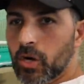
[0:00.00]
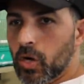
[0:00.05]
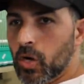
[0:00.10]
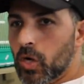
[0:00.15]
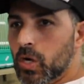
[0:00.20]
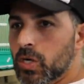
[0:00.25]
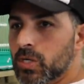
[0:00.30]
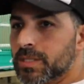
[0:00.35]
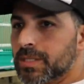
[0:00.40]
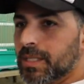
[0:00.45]
a
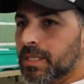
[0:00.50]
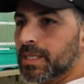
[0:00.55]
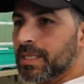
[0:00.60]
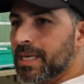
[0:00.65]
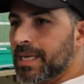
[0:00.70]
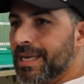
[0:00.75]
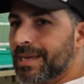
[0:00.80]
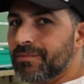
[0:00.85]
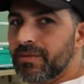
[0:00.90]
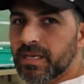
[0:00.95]
hers and he
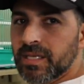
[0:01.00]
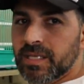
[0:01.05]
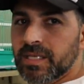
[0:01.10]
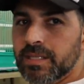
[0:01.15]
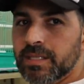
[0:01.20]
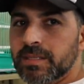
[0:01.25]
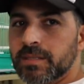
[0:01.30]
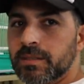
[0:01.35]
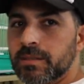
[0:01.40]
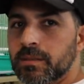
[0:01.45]
can have a
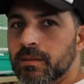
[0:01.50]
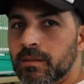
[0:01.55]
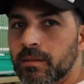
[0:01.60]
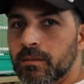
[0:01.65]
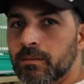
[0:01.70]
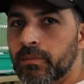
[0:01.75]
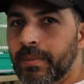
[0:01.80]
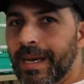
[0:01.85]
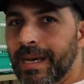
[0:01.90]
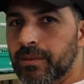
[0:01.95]
his
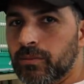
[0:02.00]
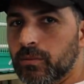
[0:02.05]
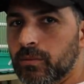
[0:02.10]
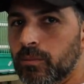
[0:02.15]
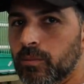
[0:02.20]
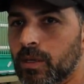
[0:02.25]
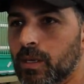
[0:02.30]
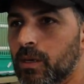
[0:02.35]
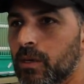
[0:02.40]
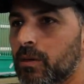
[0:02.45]

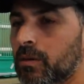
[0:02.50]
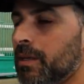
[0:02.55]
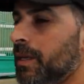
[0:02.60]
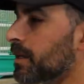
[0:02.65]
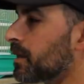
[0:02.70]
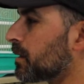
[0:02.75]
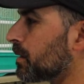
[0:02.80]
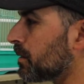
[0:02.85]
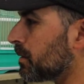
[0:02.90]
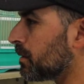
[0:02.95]
bathroom, you know, like.